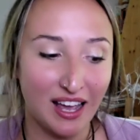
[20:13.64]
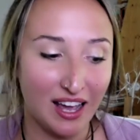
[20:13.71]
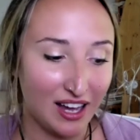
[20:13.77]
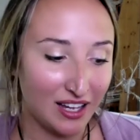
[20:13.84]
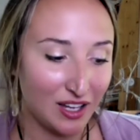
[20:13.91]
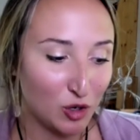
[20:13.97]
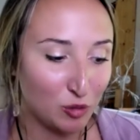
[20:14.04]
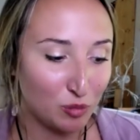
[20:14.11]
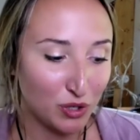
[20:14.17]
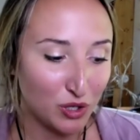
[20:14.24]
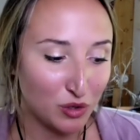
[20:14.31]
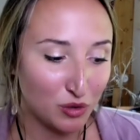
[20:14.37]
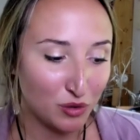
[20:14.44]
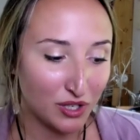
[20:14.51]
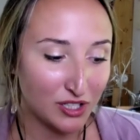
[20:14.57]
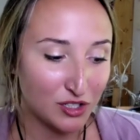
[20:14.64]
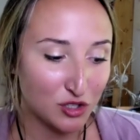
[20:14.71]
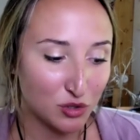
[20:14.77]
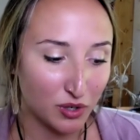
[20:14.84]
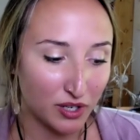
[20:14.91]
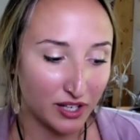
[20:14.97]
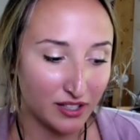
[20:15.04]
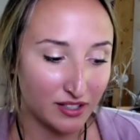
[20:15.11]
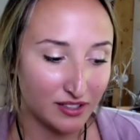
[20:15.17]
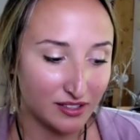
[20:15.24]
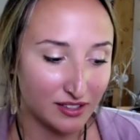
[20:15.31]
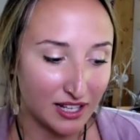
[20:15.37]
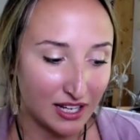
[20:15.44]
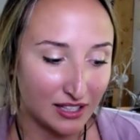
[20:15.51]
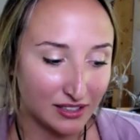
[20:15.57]
I hope you enjoyed
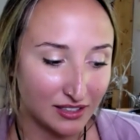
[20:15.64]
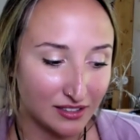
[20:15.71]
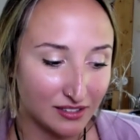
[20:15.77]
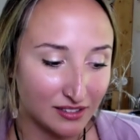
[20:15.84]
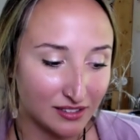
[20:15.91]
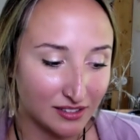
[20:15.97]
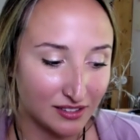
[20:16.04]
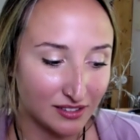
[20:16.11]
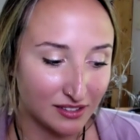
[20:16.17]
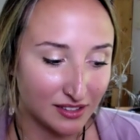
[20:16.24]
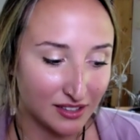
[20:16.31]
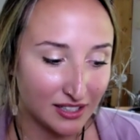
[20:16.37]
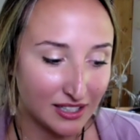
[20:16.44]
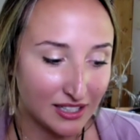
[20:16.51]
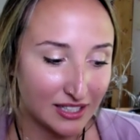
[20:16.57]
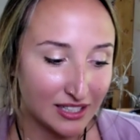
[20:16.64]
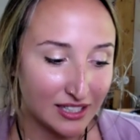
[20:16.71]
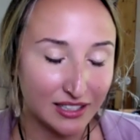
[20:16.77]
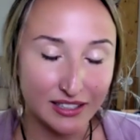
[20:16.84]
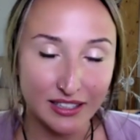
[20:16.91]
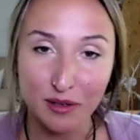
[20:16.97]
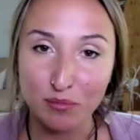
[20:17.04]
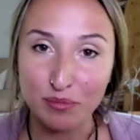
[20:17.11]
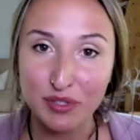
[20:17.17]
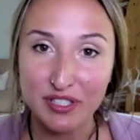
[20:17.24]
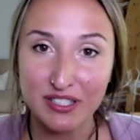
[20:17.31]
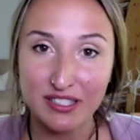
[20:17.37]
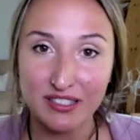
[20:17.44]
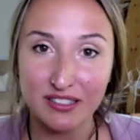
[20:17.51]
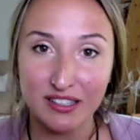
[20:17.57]
that little
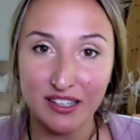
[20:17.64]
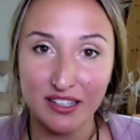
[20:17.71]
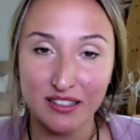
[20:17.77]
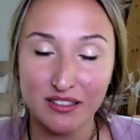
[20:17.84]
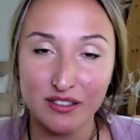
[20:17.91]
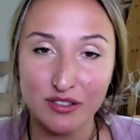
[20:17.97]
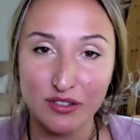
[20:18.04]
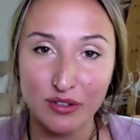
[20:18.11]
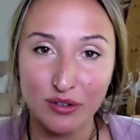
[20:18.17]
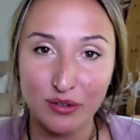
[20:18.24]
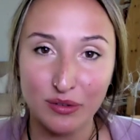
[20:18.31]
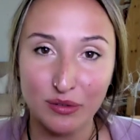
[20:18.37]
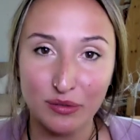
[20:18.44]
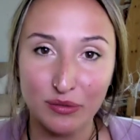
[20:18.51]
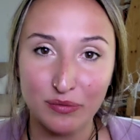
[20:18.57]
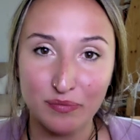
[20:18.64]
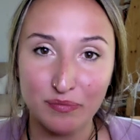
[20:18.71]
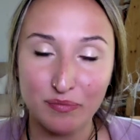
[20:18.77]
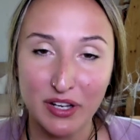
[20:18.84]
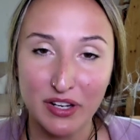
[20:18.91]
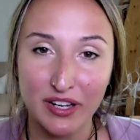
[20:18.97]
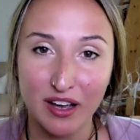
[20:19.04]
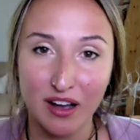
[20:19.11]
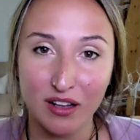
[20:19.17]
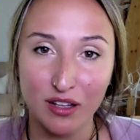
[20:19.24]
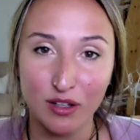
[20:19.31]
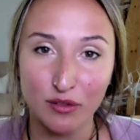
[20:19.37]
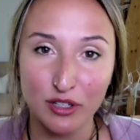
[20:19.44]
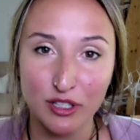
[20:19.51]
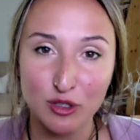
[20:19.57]
glimpse into Mary
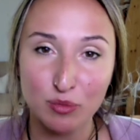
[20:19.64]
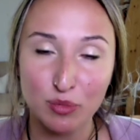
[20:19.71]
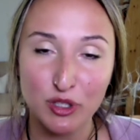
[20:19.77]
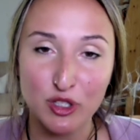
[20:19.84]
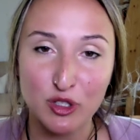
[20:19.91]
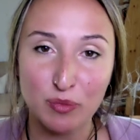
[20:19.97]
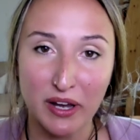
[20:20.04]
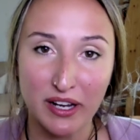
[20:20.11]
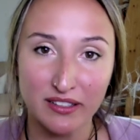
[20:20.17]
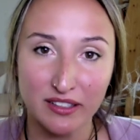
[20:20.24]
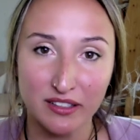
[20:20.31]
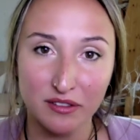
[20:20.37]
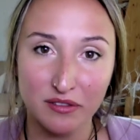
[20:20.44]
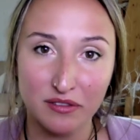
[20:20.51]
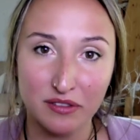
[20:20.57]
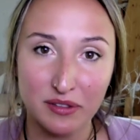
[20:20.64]
Oliver's perspective.